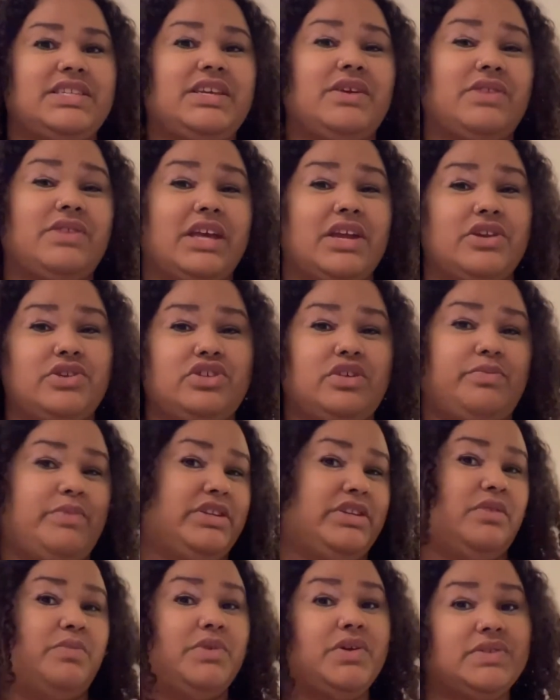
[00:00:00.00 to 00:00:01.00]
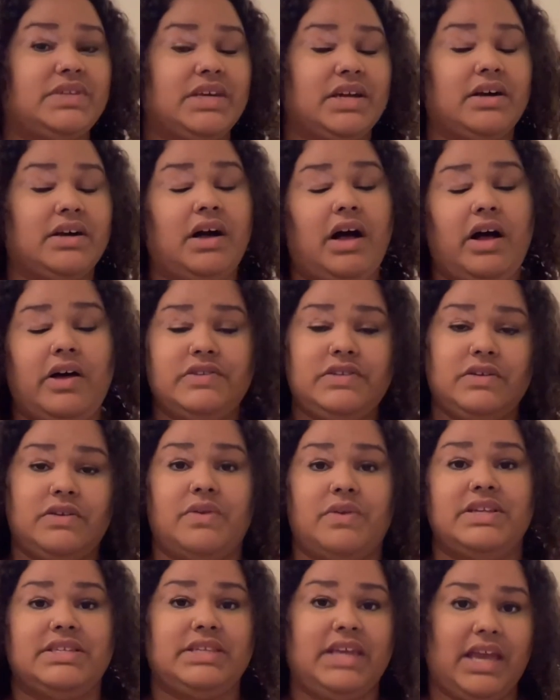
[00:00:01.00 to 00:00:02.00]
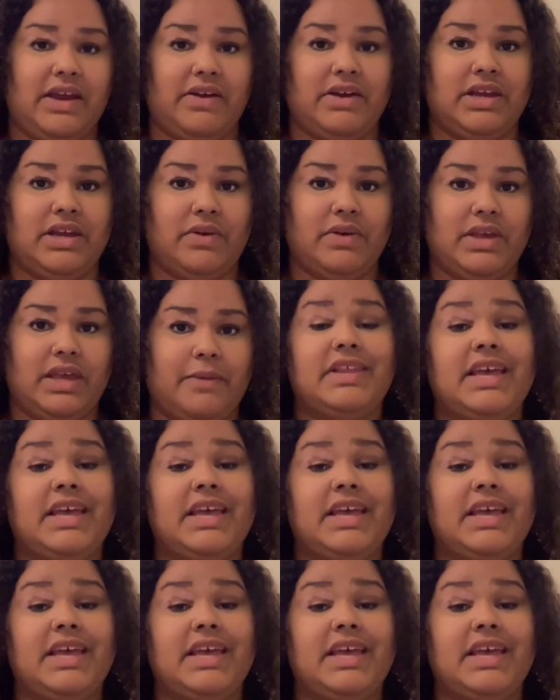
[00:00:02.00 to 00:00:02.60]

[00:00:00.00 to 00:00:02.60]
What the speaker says: hear the instrumental music, also known as karaoke.